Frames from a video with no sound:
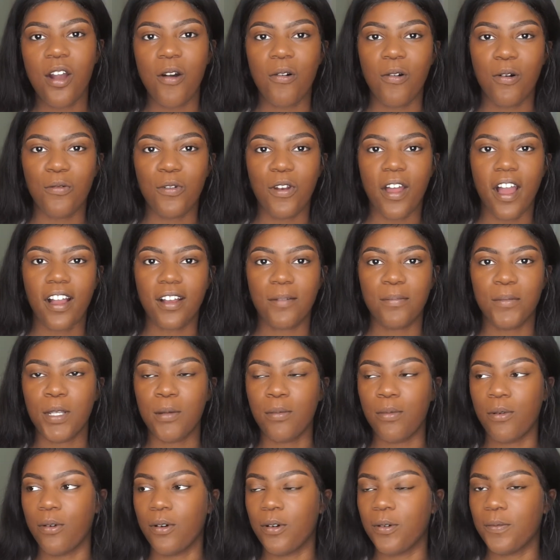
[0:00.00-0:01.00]
when
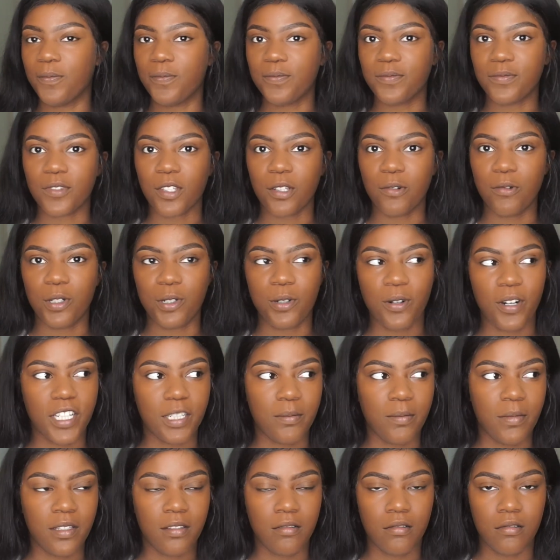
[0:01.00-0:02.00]
people
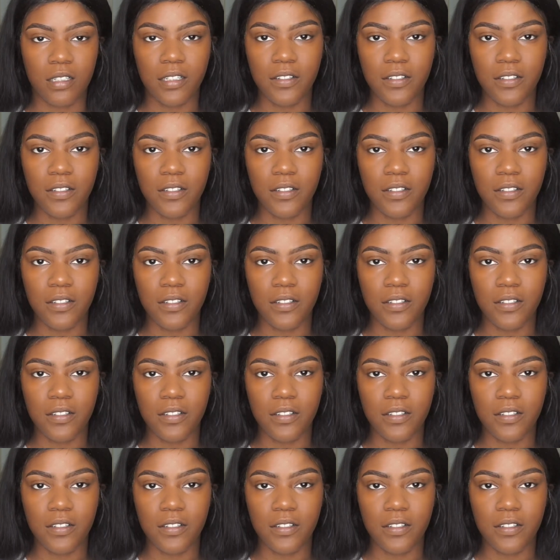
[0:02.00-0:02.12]
request me to